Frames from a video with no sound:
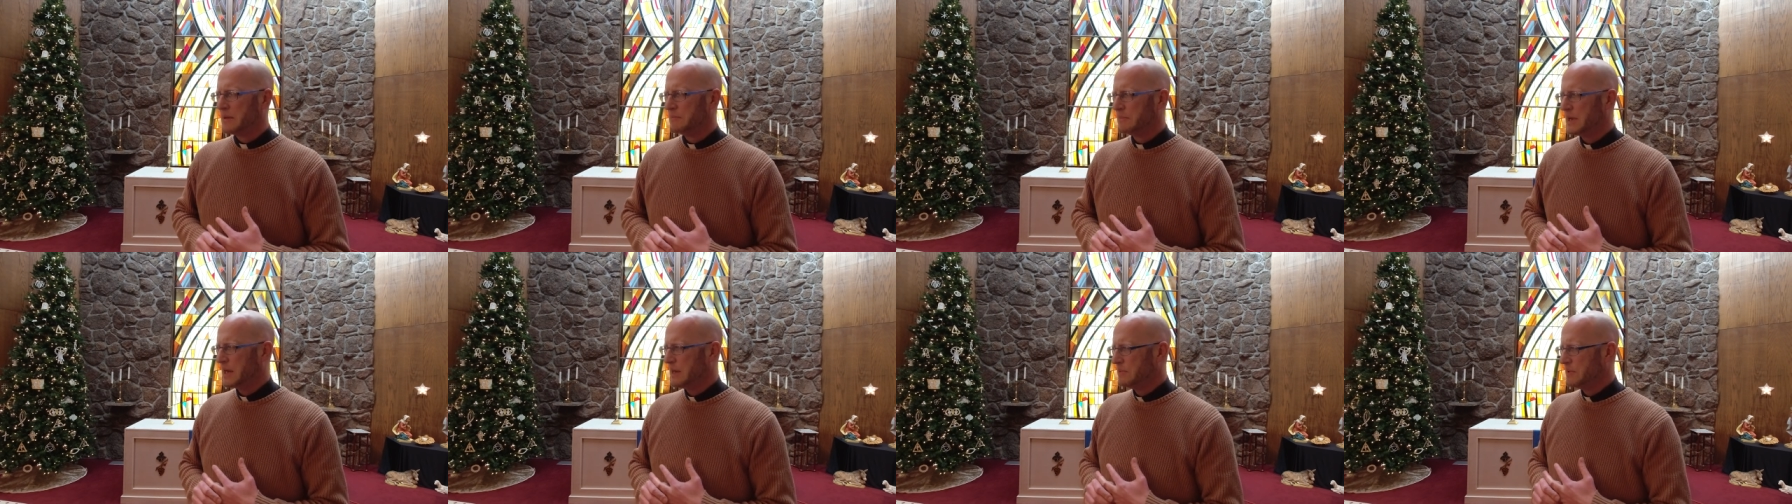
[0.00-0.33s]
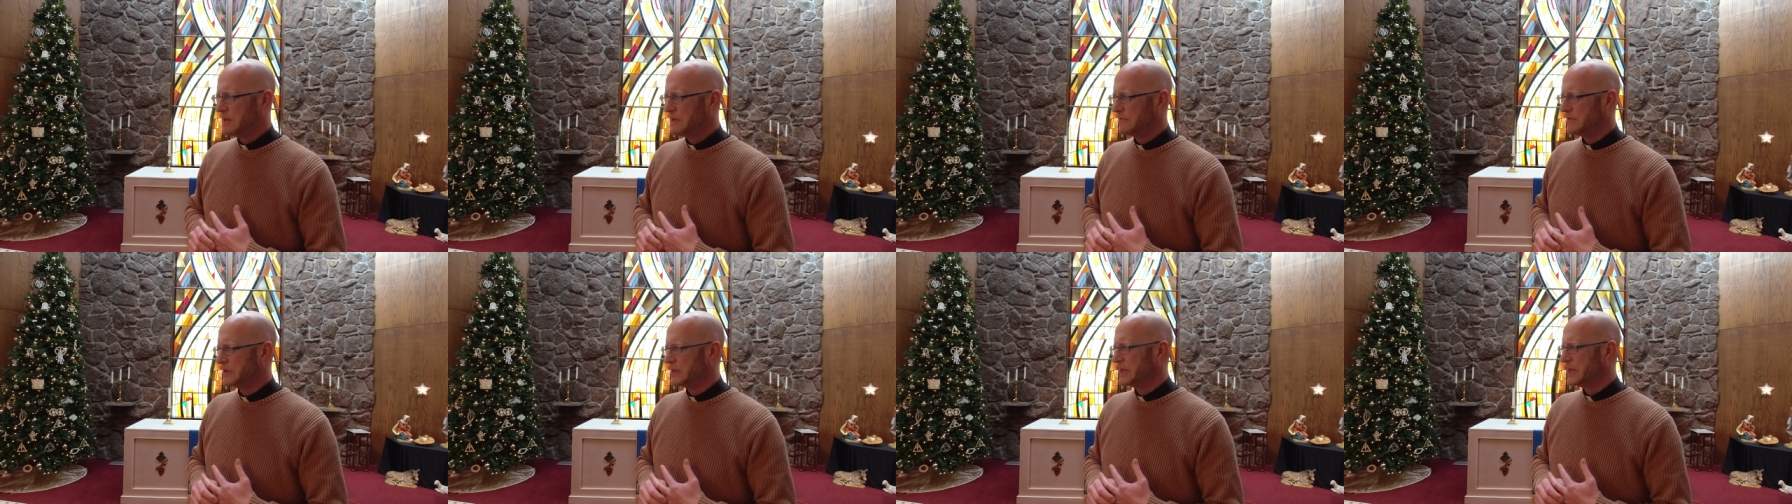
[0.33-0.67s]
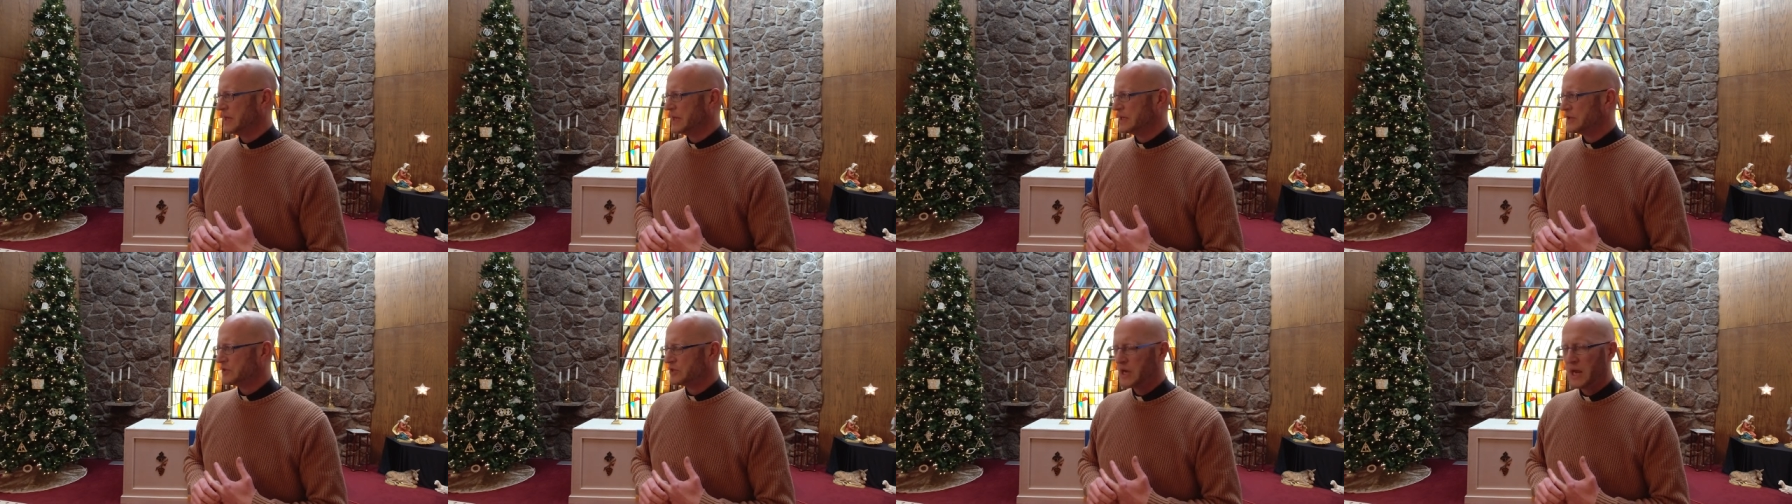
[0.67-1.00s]
maybe even
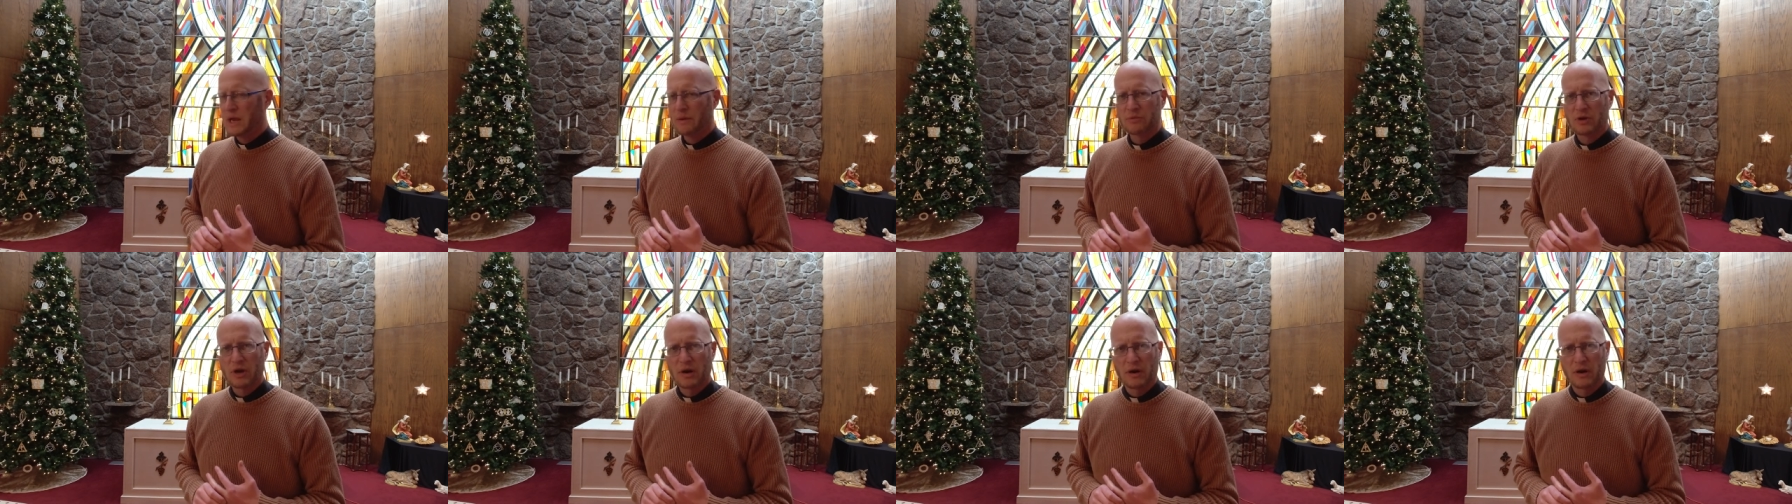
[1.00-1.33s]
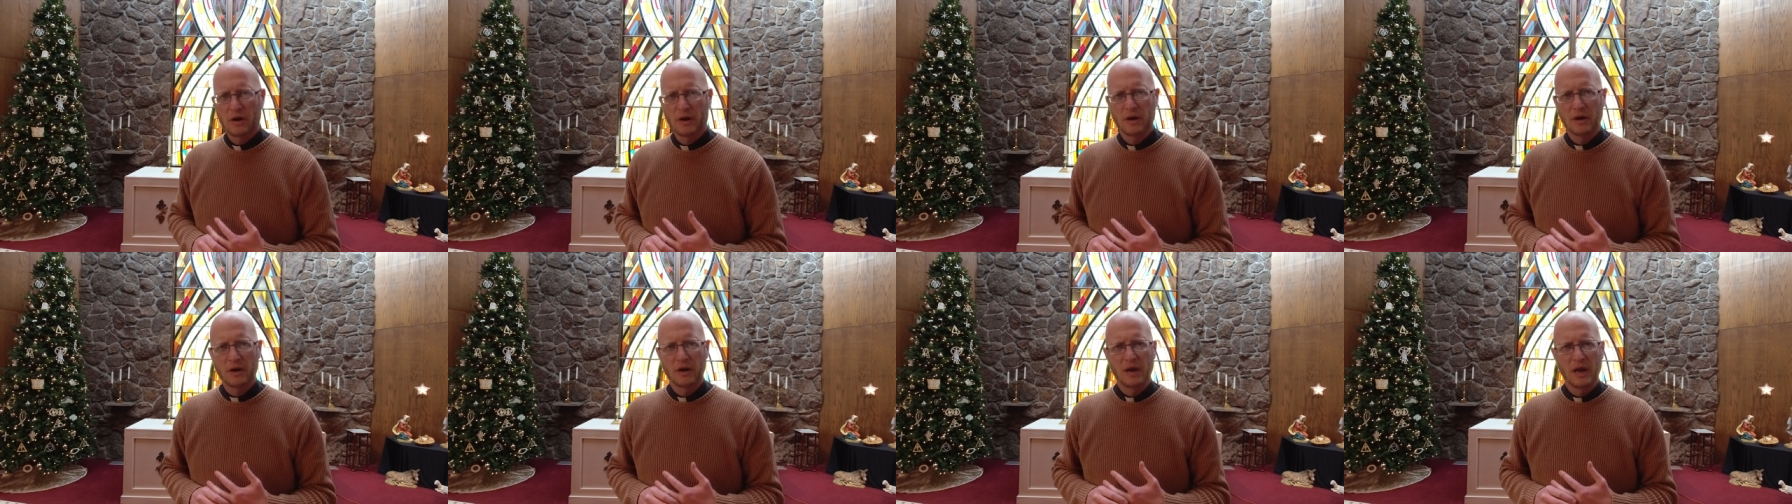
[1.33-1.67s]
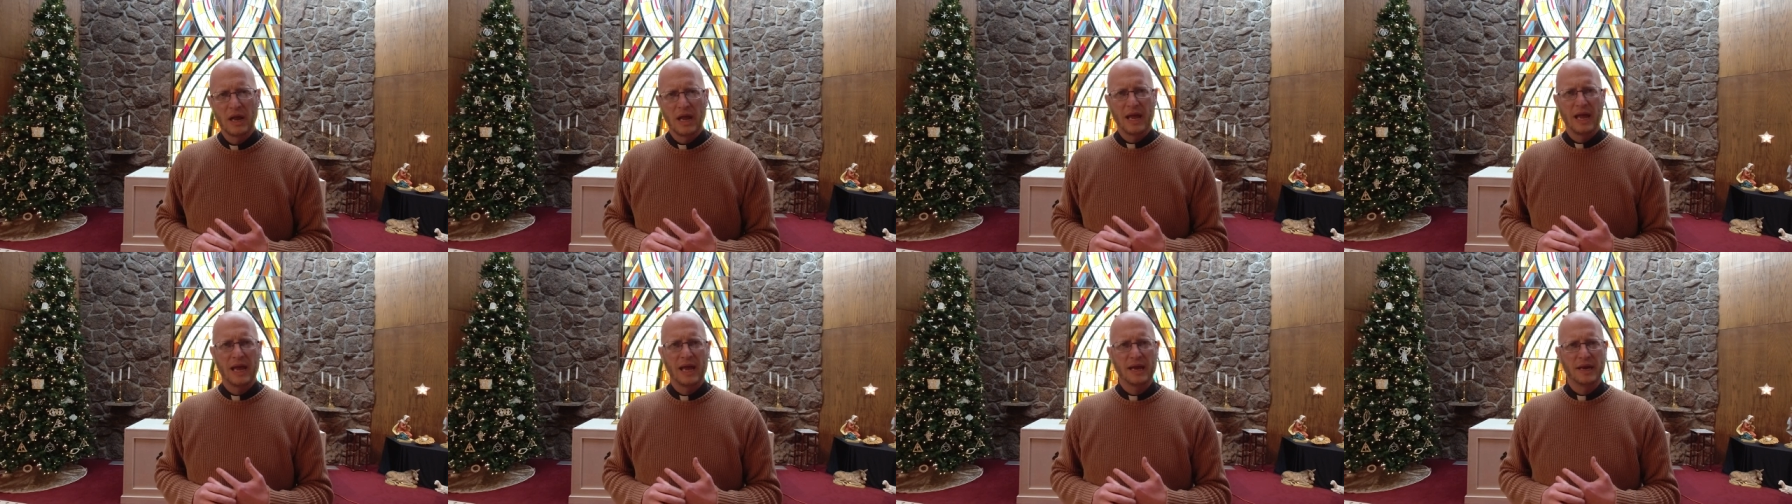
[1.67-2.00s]
Shamgar
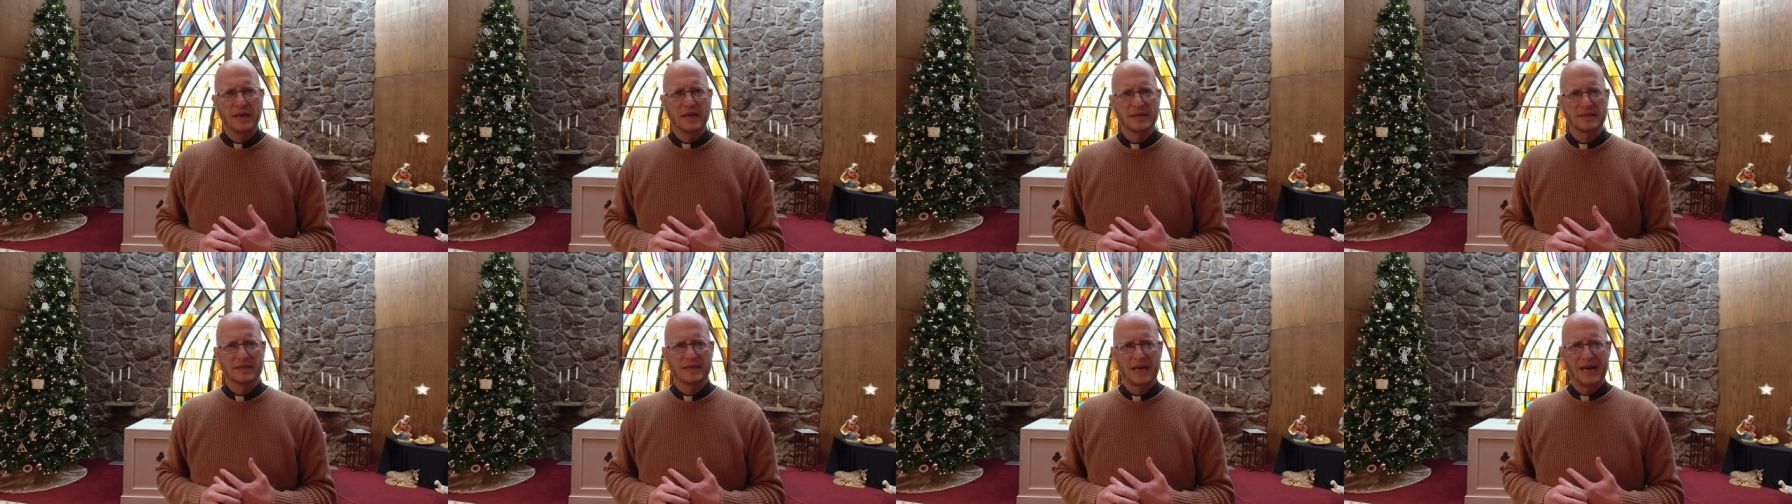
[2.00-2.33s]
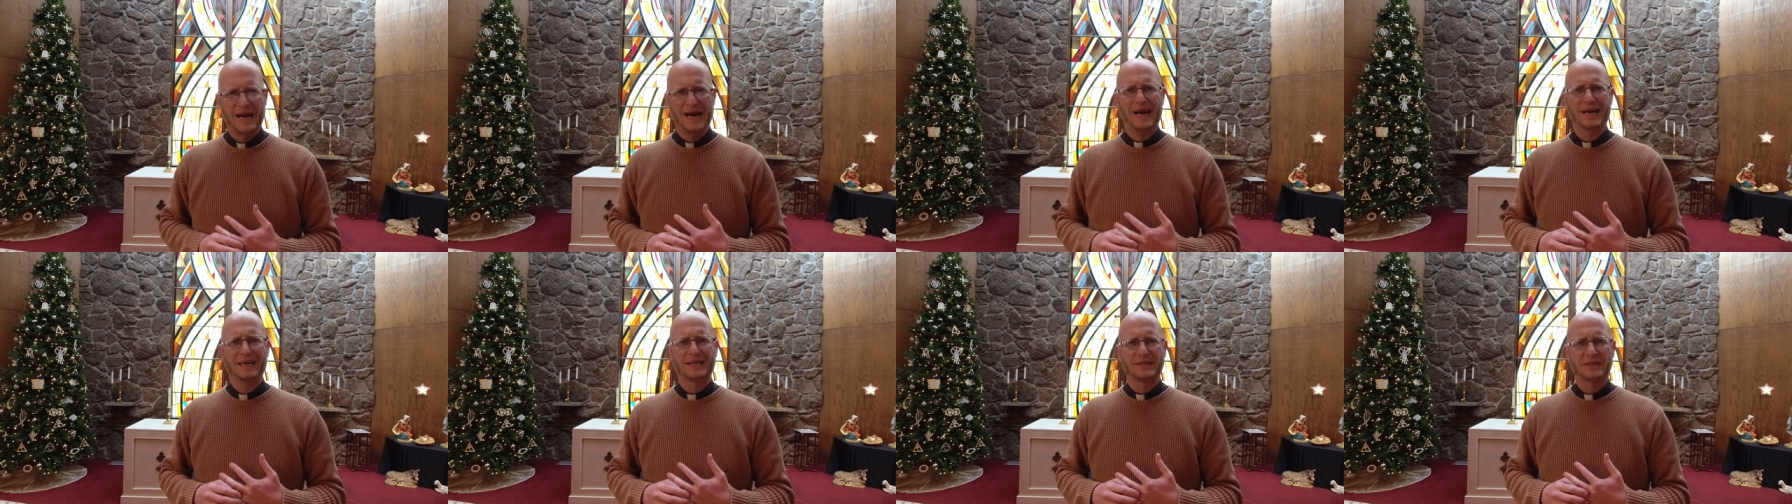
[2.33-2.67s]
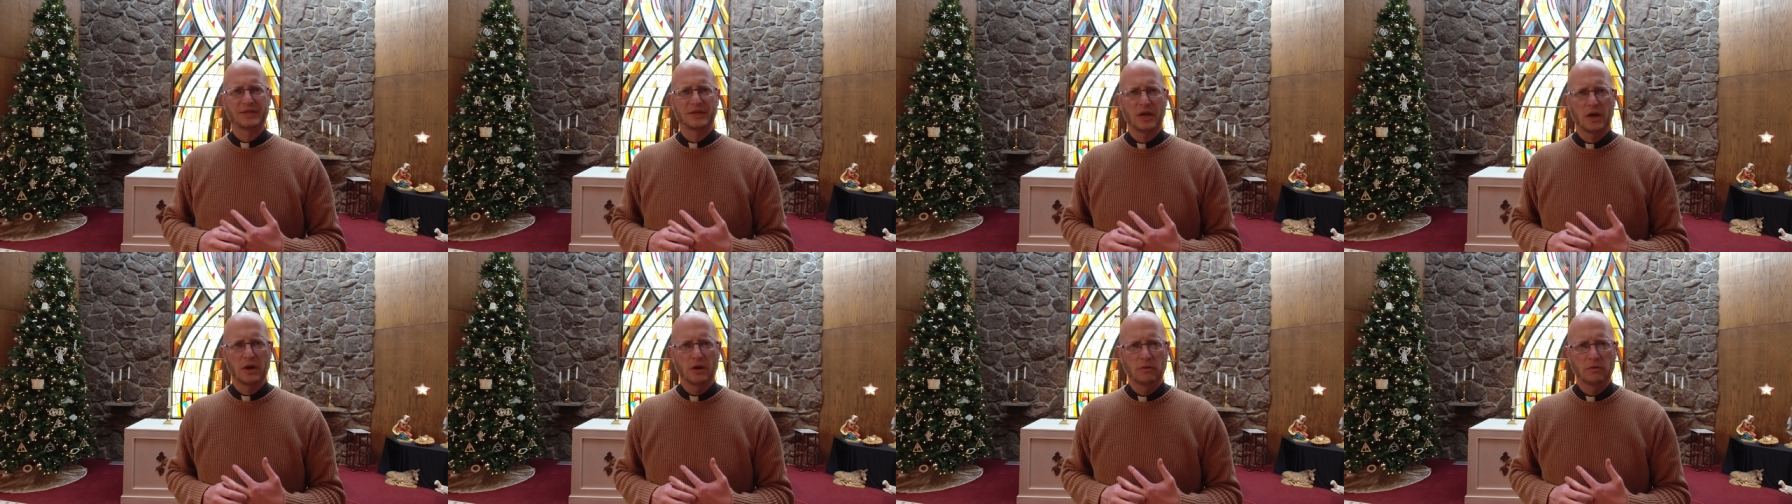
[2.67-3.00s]
and his
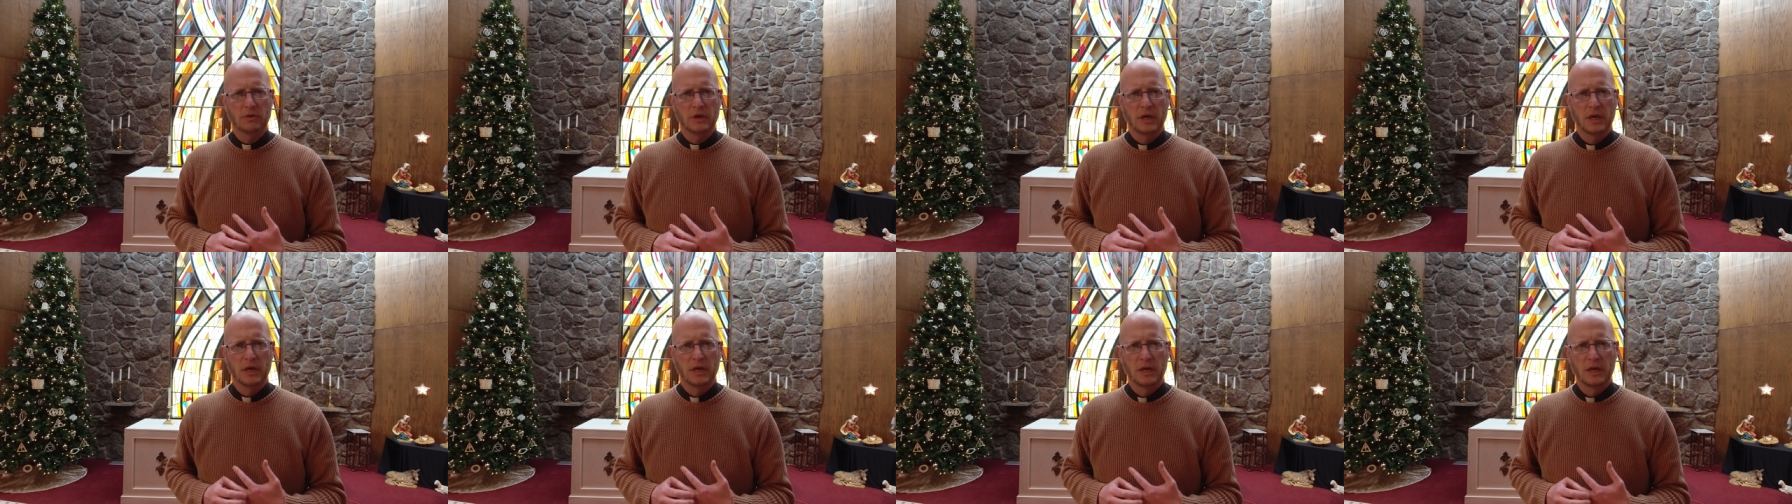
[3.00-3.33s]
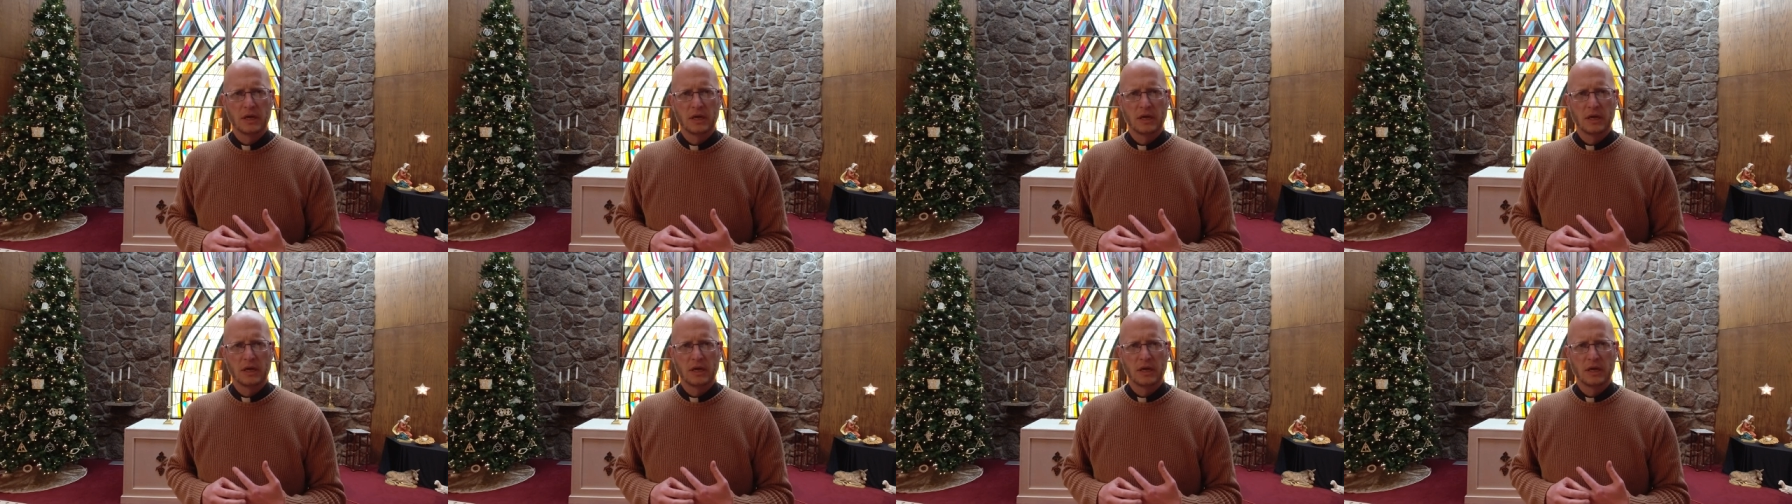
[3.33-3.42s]
ox goad